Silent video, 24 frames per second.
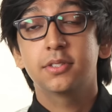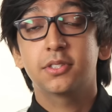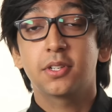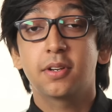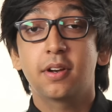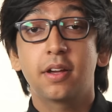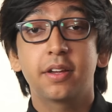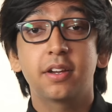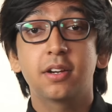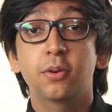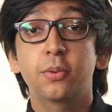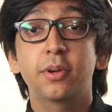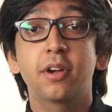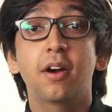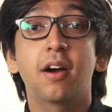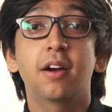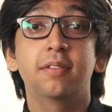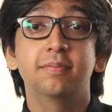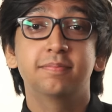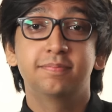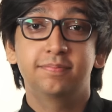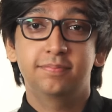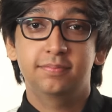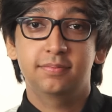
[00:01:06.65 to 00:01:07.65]
So now here we
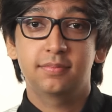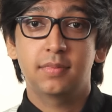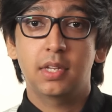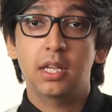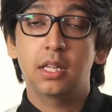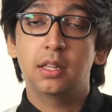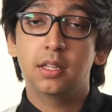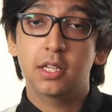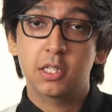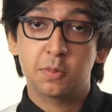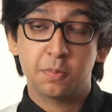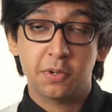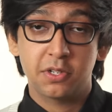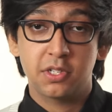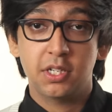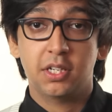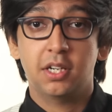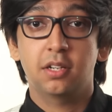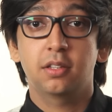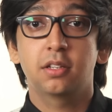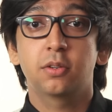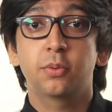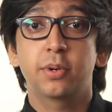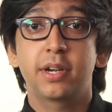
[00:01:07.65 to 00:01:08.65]
are in this
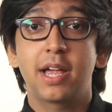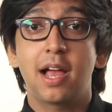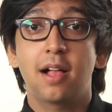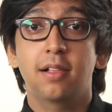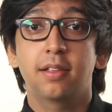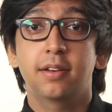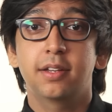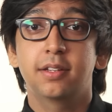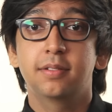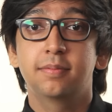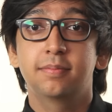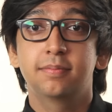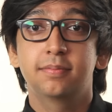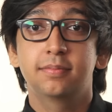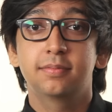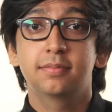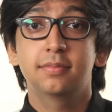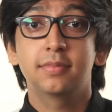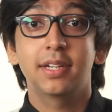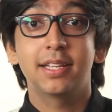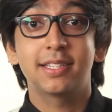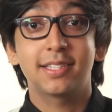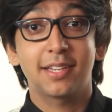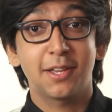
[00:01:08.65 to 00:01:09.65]
particular reality.
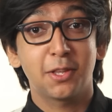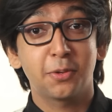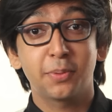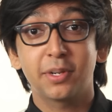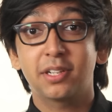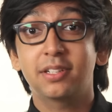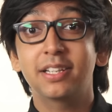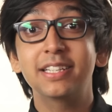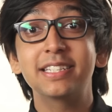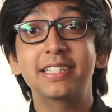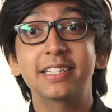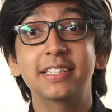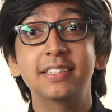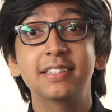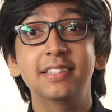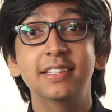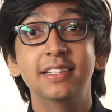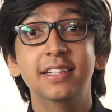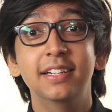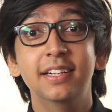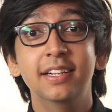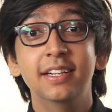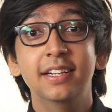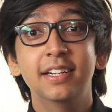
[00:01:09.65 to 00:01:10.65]
It's Hillary Clinton
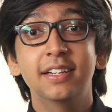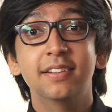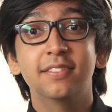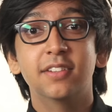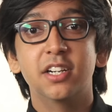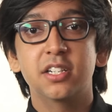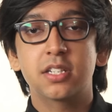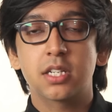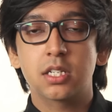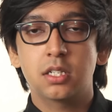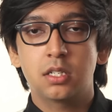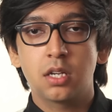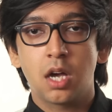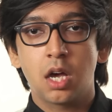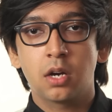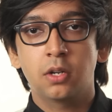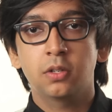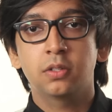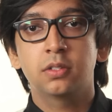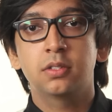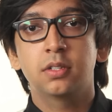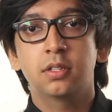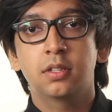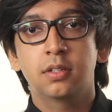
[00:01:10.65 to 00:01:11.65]
versus
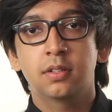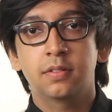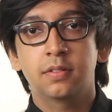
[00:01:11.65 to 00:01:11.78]
Donald